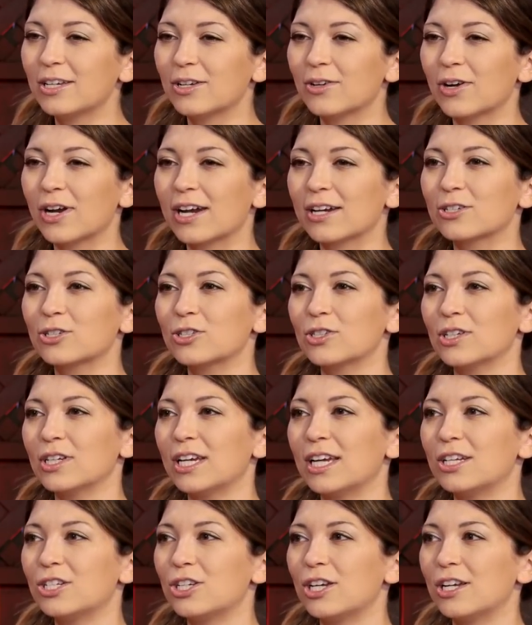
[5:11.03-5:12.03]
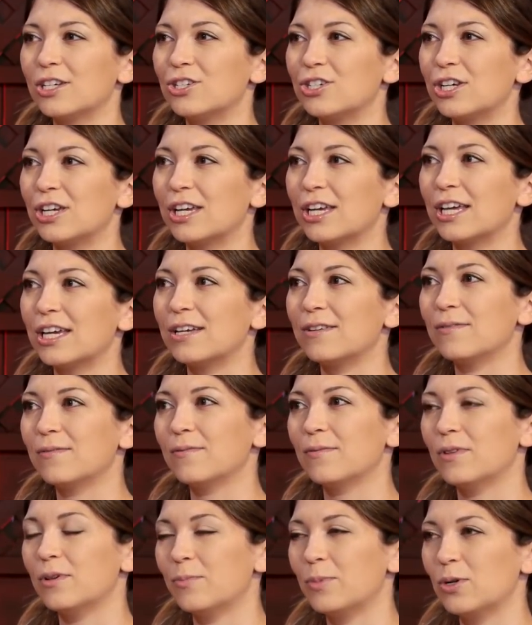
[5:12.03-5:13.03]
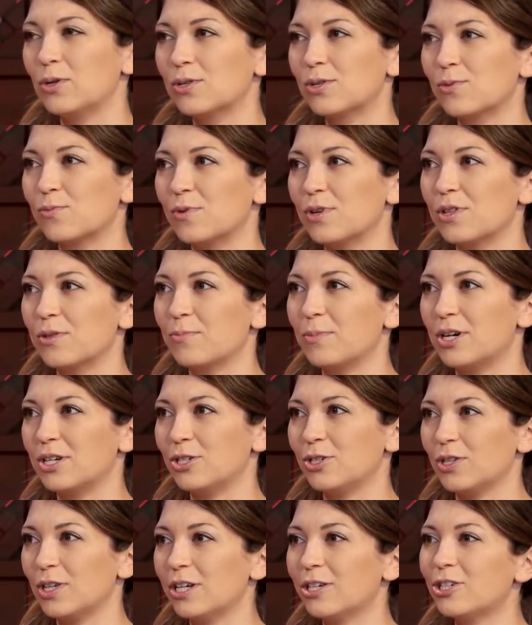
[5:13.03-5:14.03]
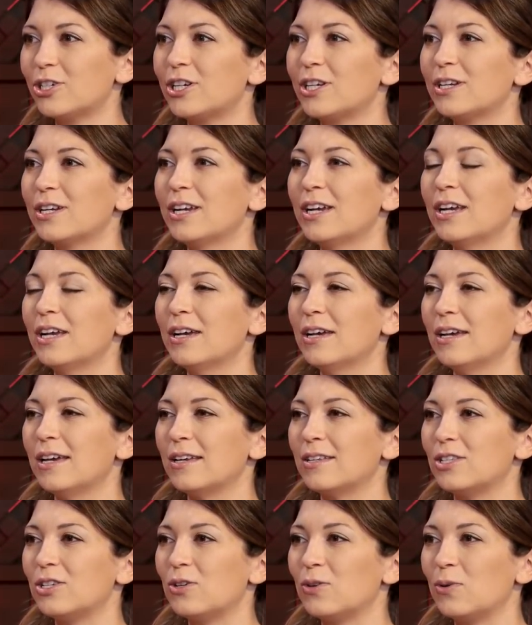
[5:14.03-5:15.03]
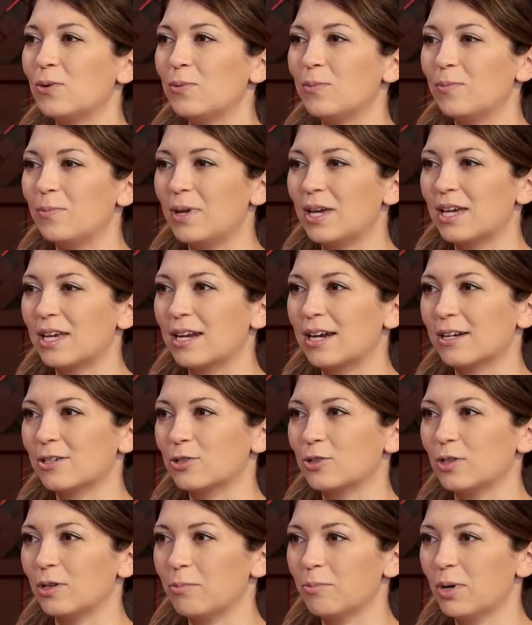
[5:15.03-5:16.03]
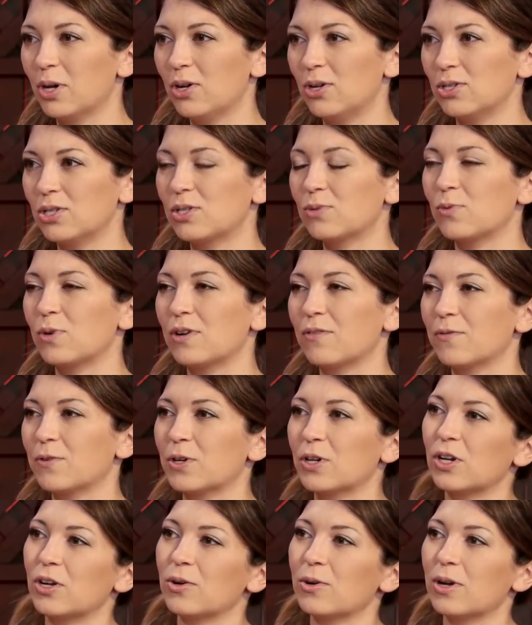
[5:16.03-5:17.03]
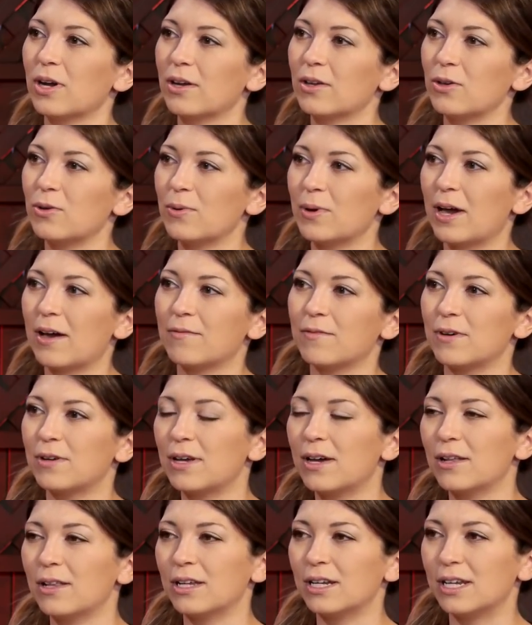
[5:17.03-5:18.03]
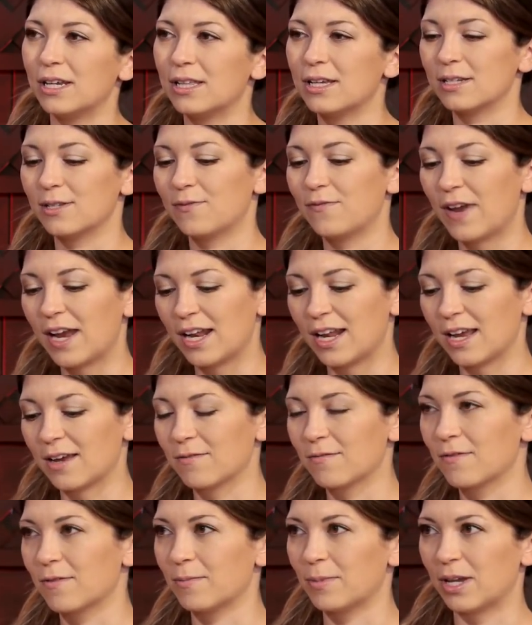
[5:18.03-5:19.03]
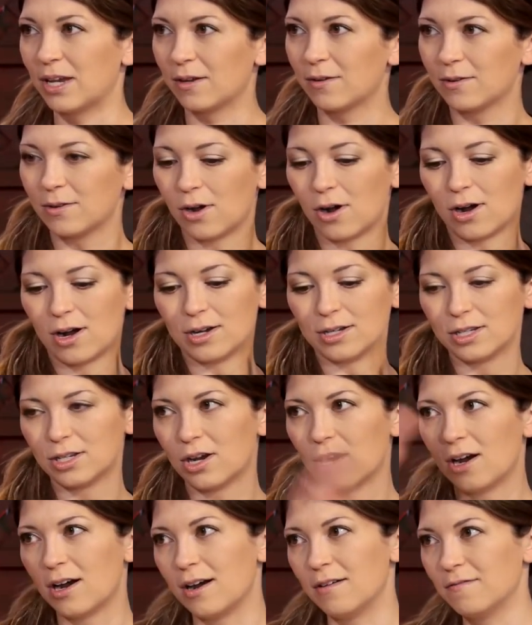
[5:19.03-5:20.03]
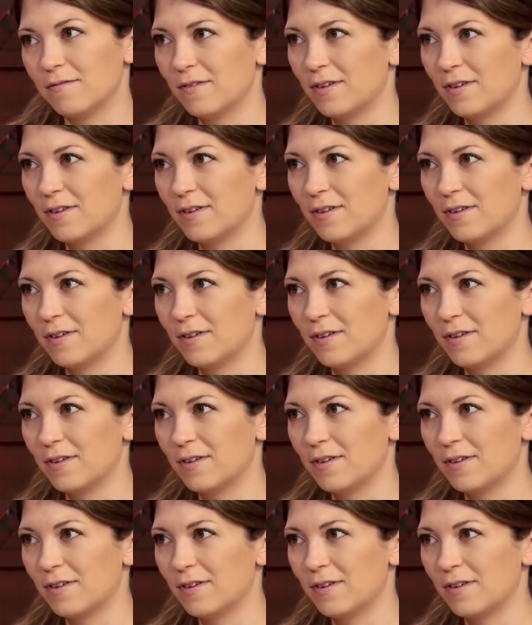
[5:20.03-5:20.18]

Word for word: You're actually changing it, the pulse width modulation, to make it actually pulse whenever you have a LED that's fading from like on to off.